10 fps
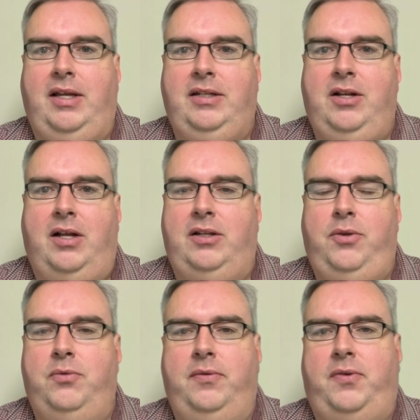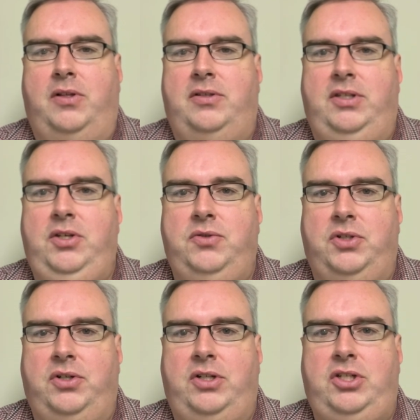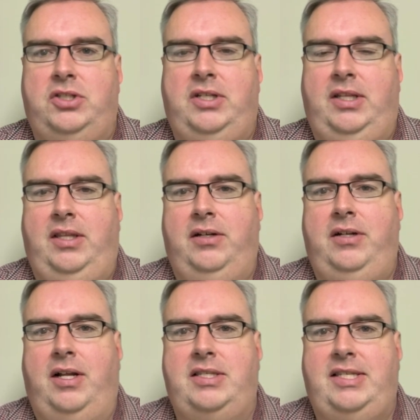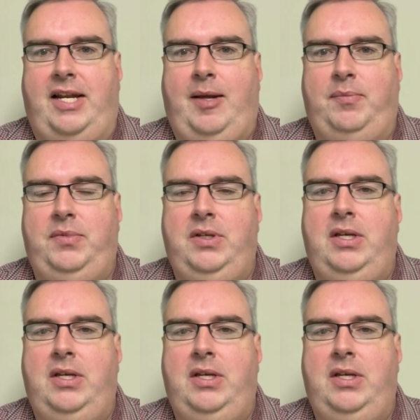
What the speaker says: and not through the fault of the user. It's just that they're not set up.